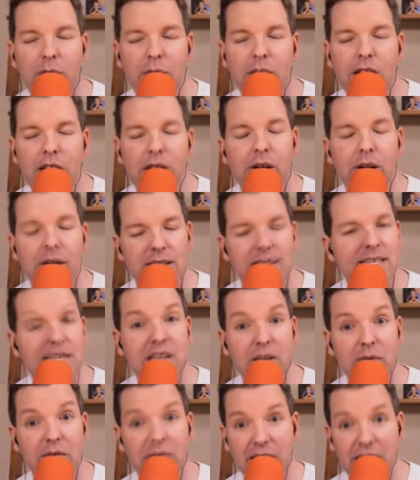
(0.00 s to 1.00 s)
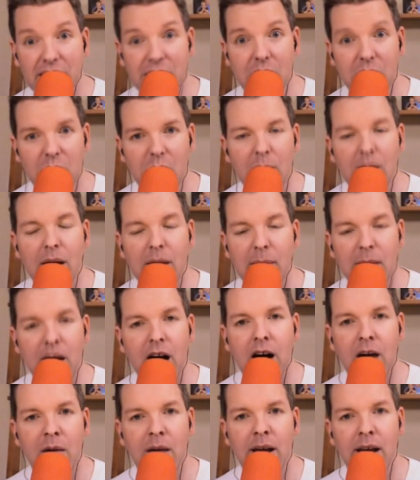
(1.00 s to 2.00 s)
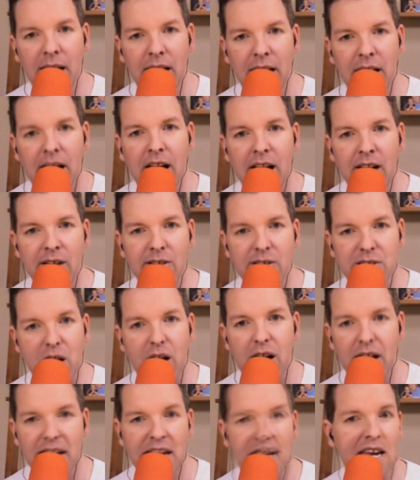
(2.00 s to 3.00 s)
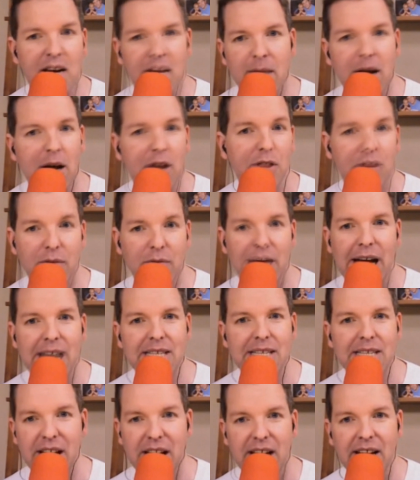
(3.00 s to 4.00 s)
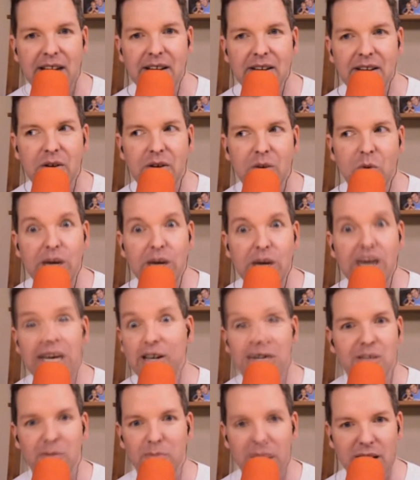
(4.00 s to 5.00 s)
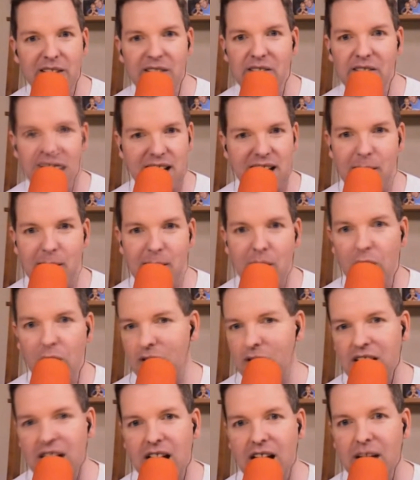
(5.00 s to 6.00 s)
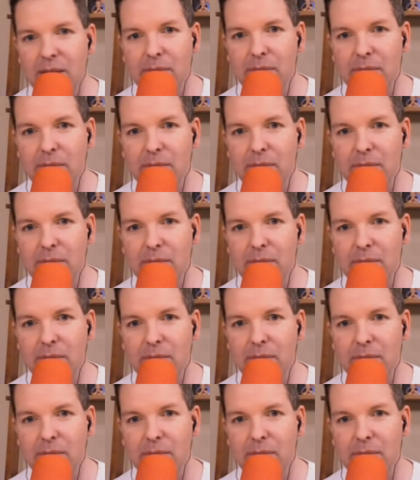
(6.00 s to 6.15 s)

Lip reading: funny part is in the video, my mom and I are talking about the fact that we used to play this game all the time